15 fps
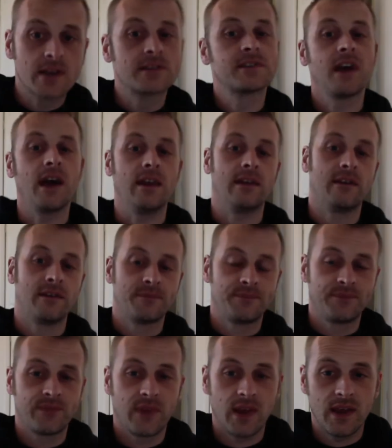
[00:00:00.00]
I said,
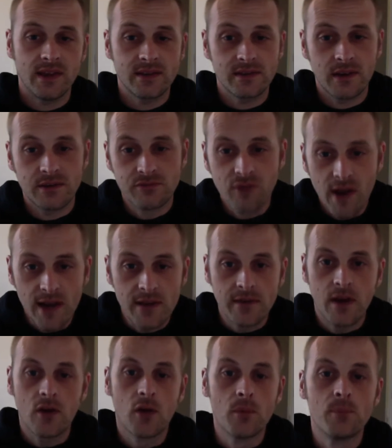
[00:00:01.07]
it's
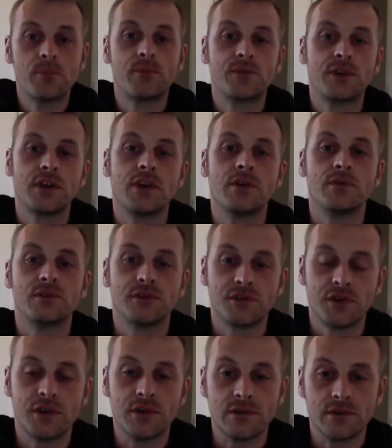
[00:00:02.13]
really up to you to
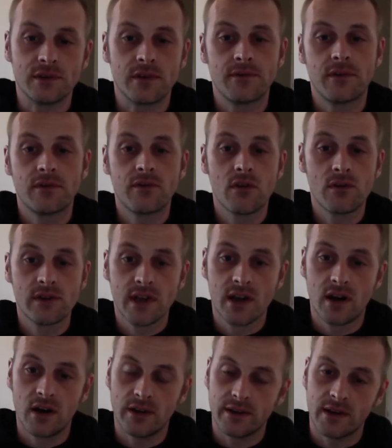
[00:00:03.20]
choose. If you've already
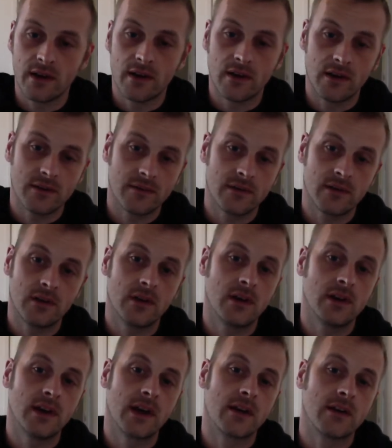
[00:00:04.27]
gotten
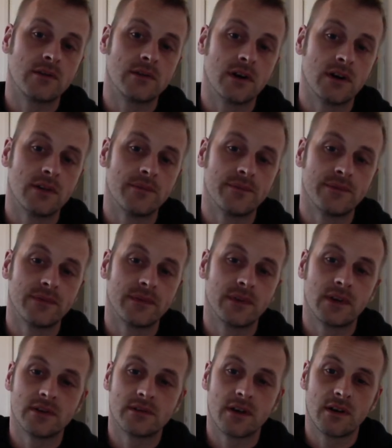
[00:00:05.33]
an Echo Dot,
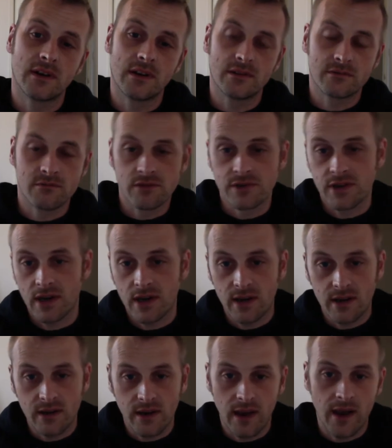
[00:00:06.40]
there's no need to rush
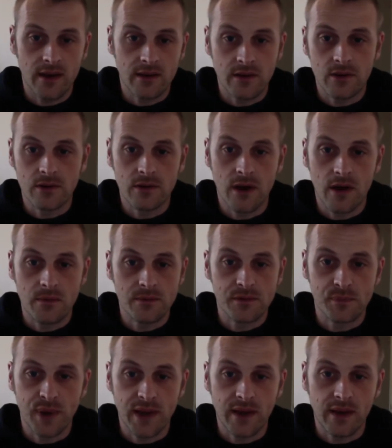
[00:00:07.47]
out and get a Google Home
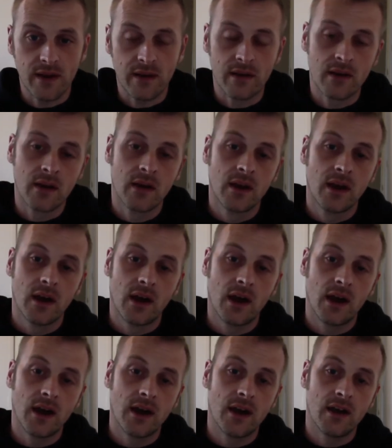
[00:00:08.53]
speaker.
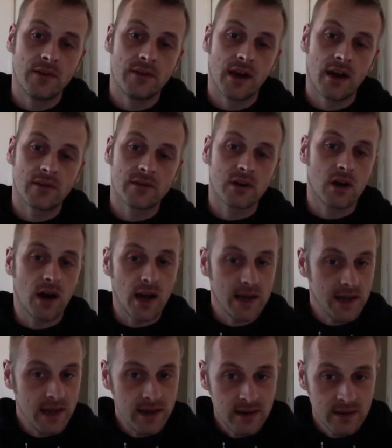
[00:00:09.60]
If you haven't got
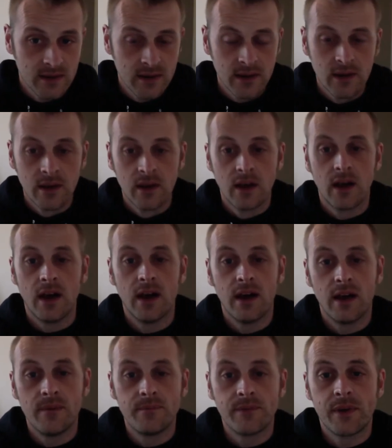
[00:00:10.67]
any,
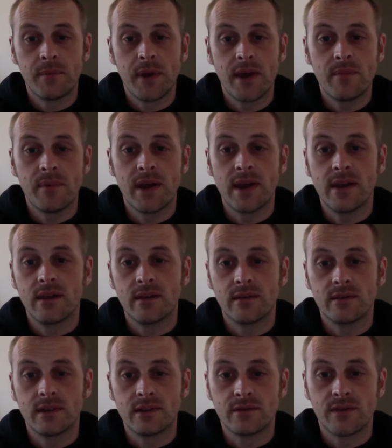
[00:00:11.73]
then maybe
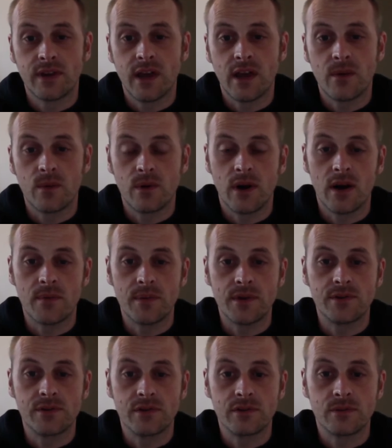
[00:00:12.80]
this video will help you
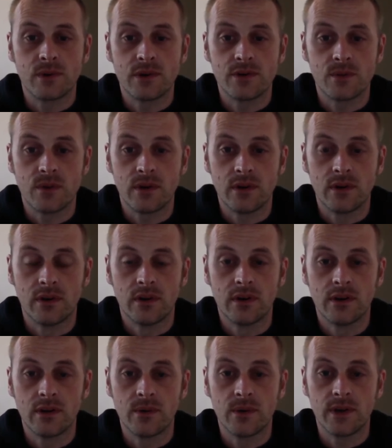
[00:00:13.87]
choose which one
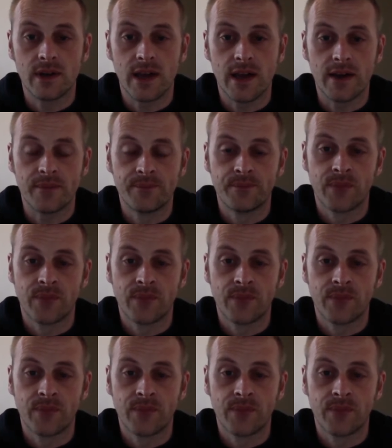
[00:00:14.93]
you want to get.